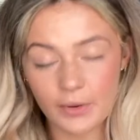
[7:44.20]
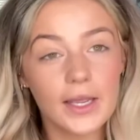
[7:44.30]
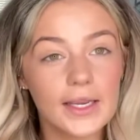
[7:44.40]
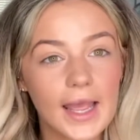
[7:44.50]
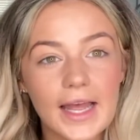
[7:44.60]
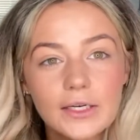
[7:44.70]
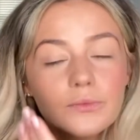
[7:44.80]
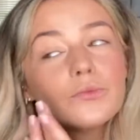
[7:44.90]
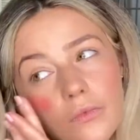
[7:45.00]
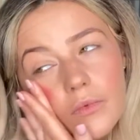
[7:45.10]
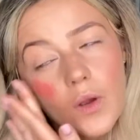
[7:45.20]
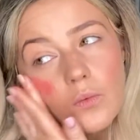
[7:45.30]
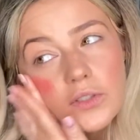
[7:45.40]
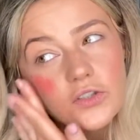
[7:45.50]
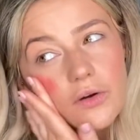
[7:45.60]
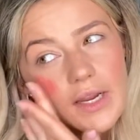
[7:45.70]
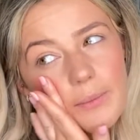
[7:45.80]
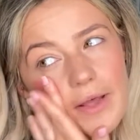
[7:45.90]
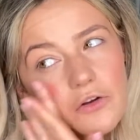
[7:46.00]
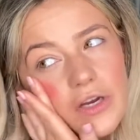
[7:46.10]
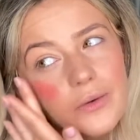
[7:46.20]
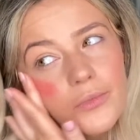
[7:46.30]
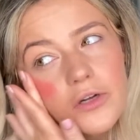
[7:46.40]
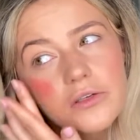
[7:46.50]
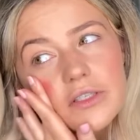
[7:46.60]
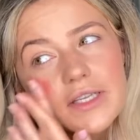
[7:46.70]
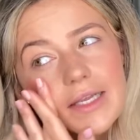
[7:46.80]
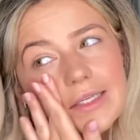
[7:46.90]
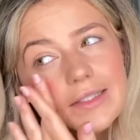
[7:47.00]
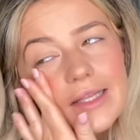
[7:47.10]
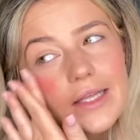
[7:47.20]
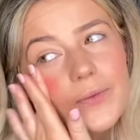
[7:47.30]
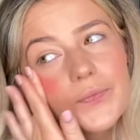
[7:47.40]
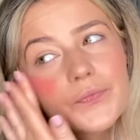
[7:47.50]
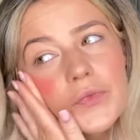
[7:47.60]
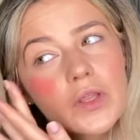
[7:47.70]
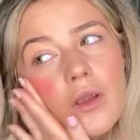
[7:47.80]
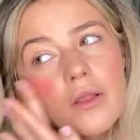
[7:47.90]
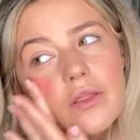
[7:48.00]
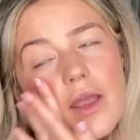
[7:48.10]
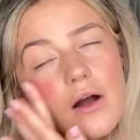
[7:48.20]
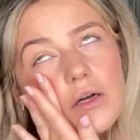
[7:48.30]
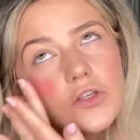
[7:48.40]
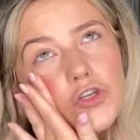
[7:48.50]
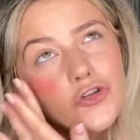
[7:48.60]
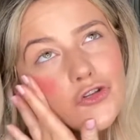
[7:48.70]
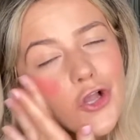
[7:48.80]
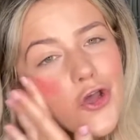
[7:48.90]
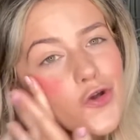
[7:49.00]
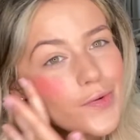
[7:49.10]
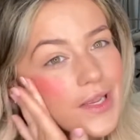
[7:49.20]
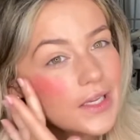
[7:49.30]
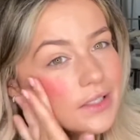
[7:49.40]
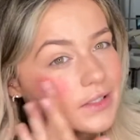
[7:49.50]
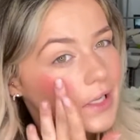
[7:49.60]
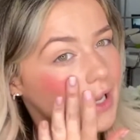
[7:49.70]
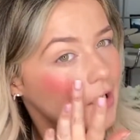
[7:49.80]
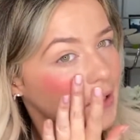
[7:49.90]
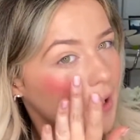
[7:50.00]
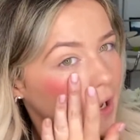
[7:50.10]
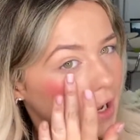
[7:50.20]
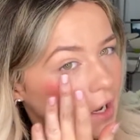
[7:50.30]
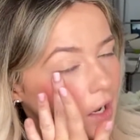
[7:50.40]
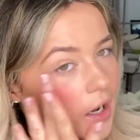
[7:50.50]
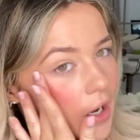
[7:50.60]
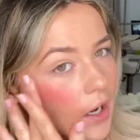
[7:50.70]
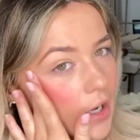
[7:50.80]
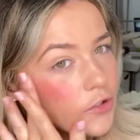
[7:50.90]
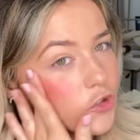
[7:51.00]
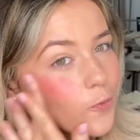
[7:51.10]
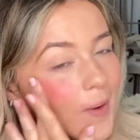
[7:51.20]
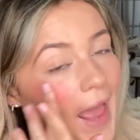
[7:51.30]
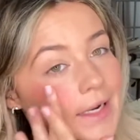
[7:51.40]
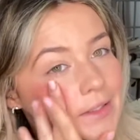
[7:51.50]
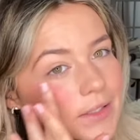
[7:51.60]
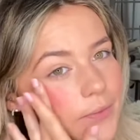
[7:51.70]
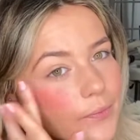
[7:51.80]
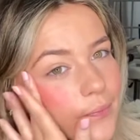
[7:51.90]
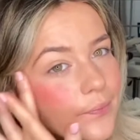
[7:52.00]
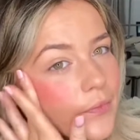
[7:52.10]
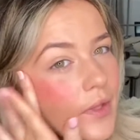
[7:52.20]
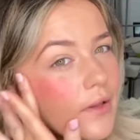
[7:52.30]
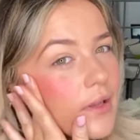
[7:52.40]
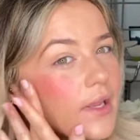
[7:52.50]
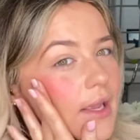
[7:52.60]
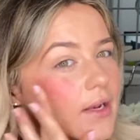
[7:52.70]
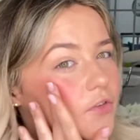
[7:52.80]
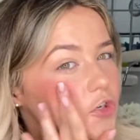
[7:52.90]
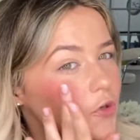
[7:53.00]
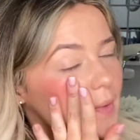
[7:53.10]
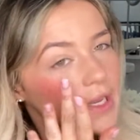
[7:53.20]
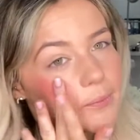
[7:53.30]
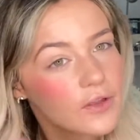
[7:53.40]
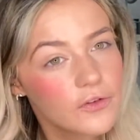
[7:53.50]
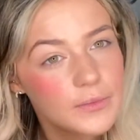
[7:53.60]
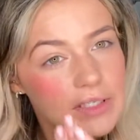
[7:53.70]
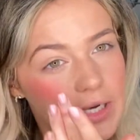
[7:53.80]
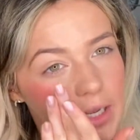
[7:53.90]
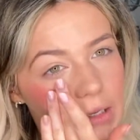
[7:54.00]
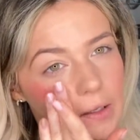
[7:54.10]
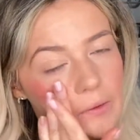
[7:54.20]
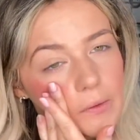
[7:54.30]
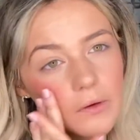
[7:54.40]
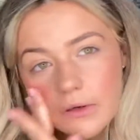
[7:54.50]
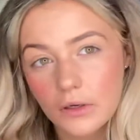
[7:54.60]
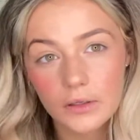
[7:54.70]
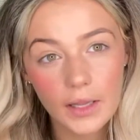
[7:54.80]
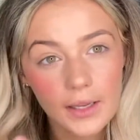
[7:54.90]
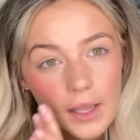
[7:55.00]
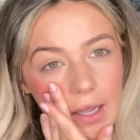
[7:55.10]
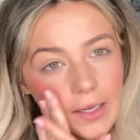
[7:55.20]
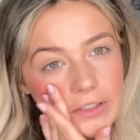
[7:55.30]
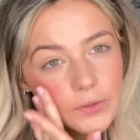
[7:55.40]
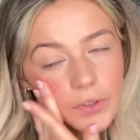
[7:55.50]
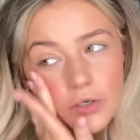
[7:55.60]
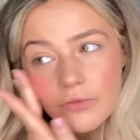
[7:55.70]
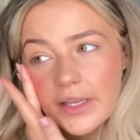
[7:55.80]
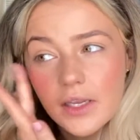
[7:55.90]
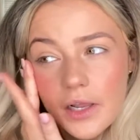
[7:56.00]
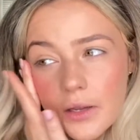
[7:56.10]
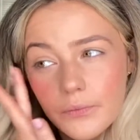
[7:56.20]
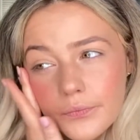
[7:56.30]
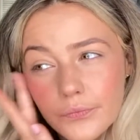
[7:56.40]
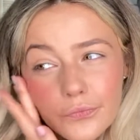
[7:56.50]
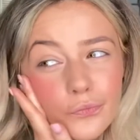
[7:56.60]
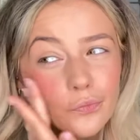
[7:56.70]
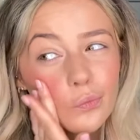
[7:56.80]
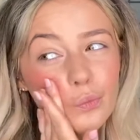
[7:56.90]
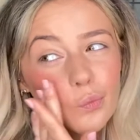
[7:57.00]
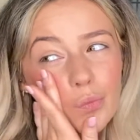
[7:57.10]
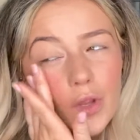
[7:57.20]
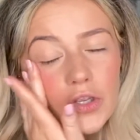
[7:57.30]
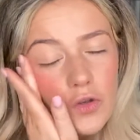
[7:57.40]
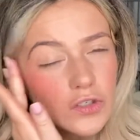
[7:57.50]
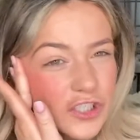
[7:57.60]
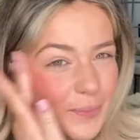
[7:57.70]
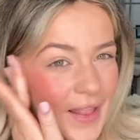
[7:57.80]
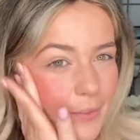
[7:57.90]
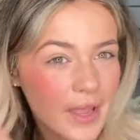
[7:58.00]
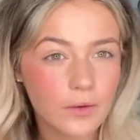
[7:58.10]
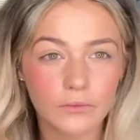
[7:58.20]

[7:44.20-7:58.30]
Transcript: again. What's great about cream products is that they are so easy to blend. And if you do make a bit of a mistake, like I do on a regular, you can just blend them out.